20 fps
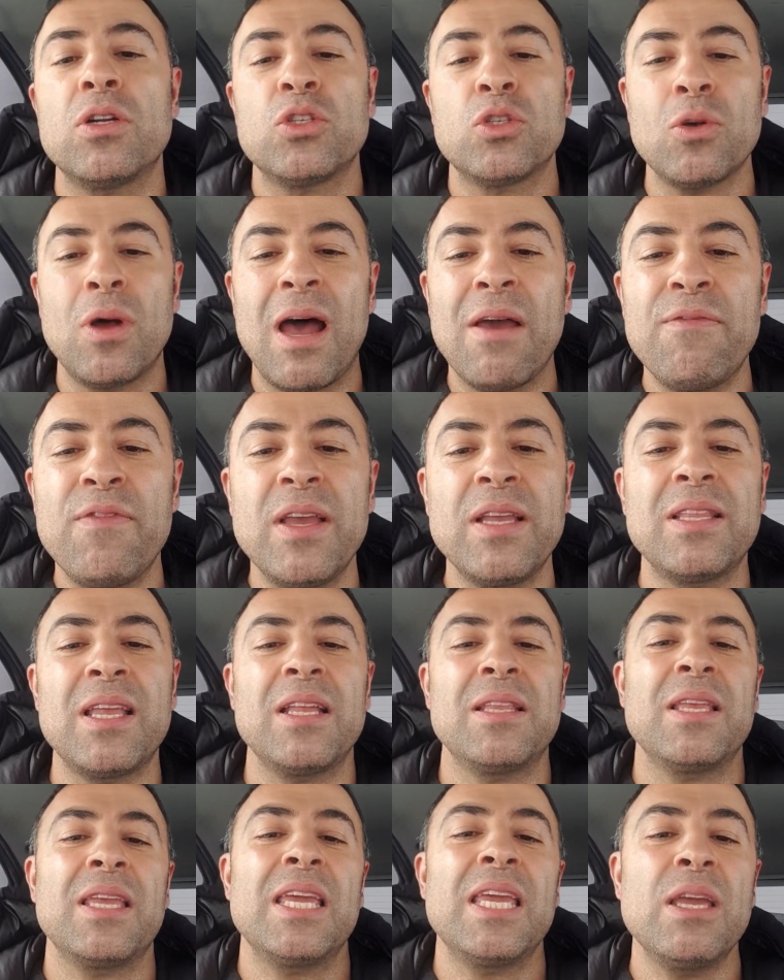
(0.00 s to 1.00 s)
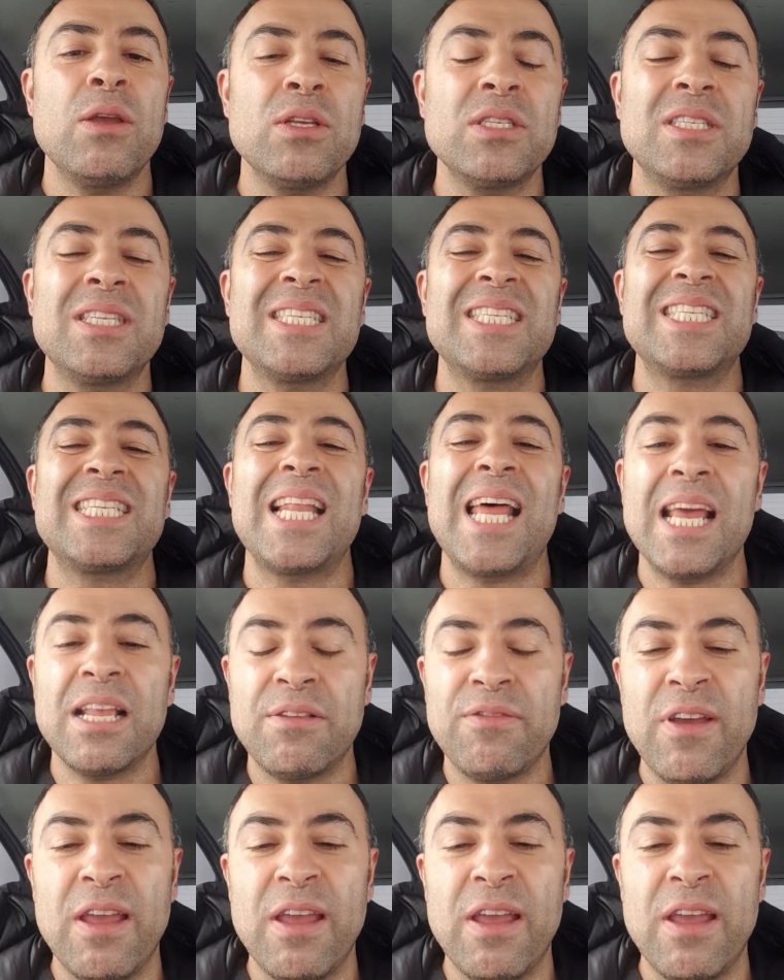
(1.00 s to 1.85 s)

So I think that he is the slight